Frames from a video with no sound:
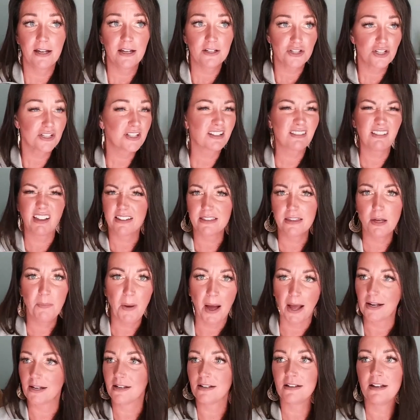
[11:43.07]
Just click the
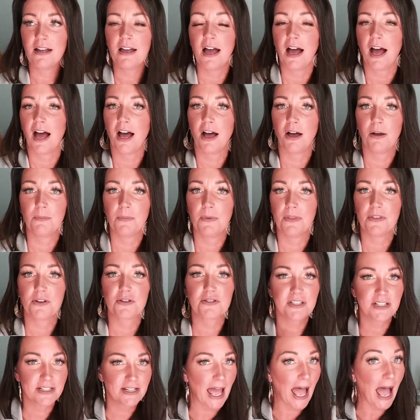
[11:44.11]
button. There's
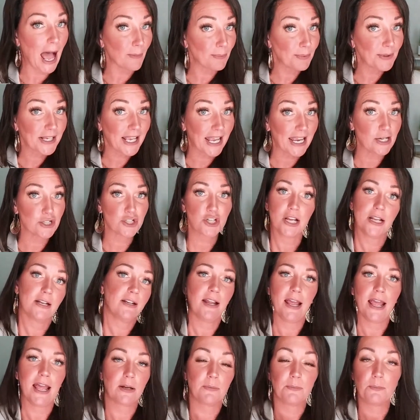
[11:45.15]
an application
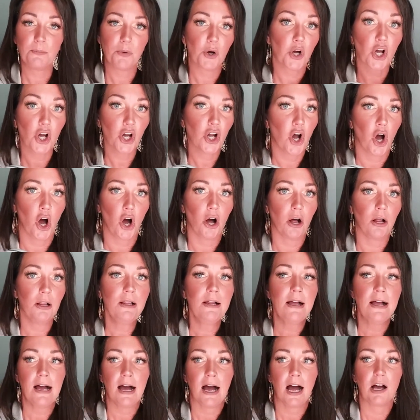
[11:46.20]
and book a call.
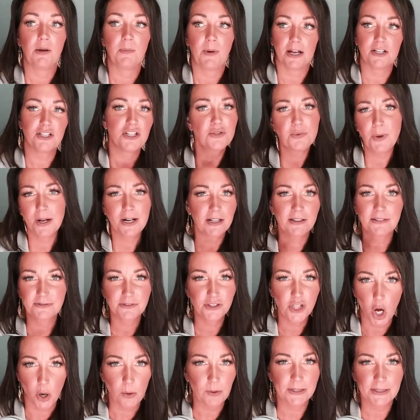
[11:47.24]
I just want to
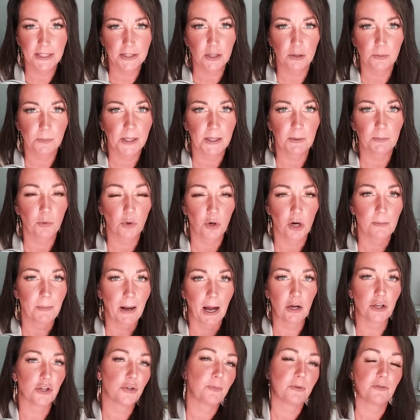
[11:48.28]
know a little bit more
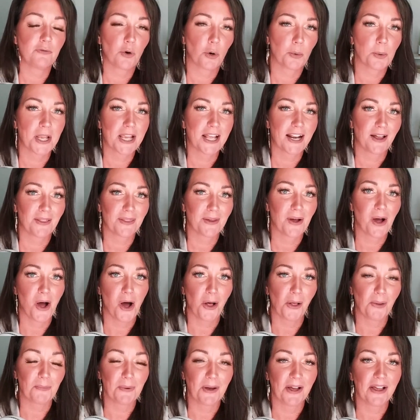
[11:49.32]
about you before we get on the
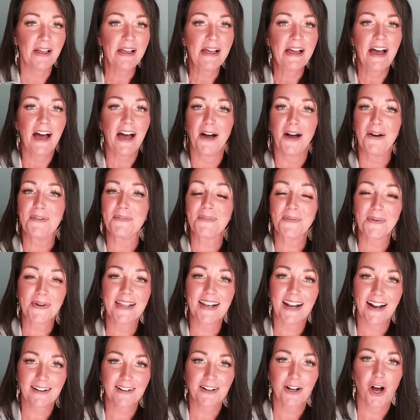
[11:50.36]
call, but we'll get
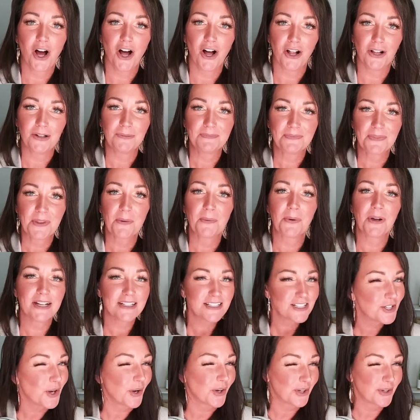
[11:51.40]
on a call. We'll get
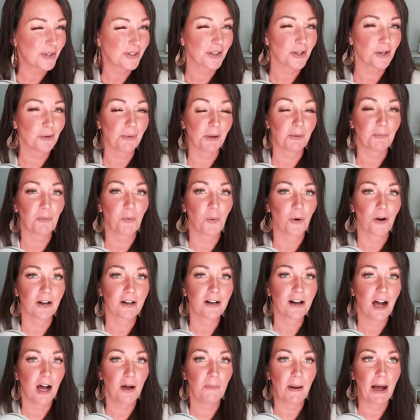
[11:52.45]
to know you a little bit
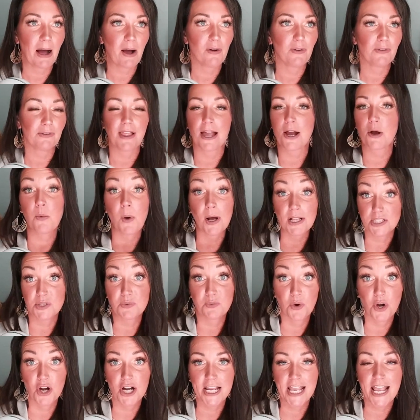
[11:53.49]
more about like what's
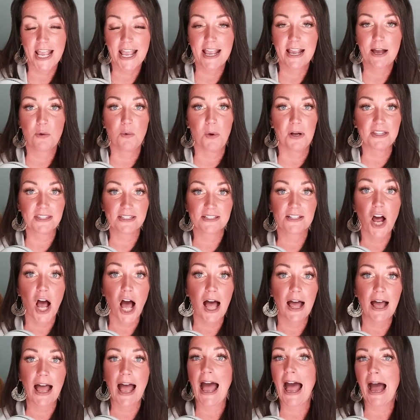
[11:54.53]
working, what's
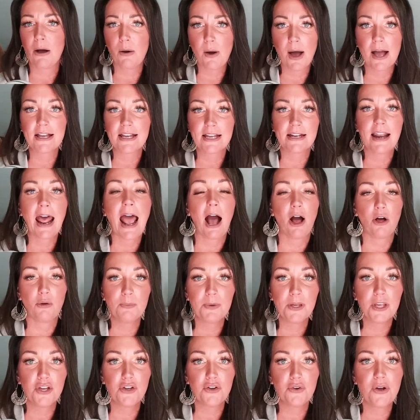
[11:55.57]
not, how I can help
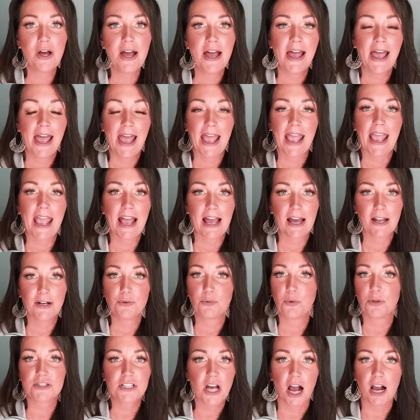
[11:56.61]
you, and
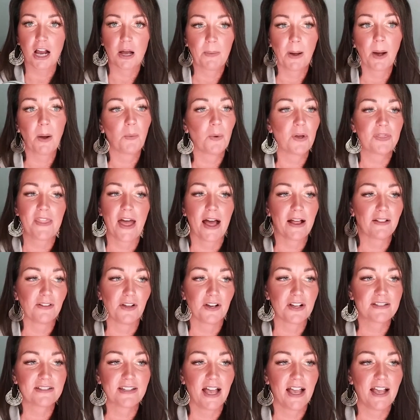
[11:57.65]
we'll talk about what that
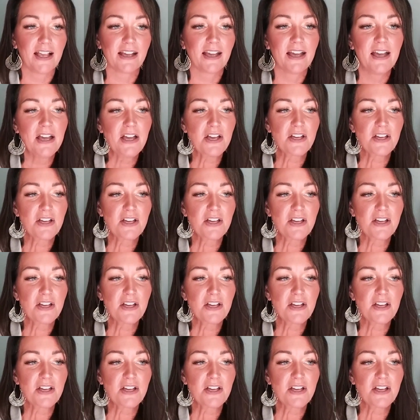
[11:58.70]
looks like.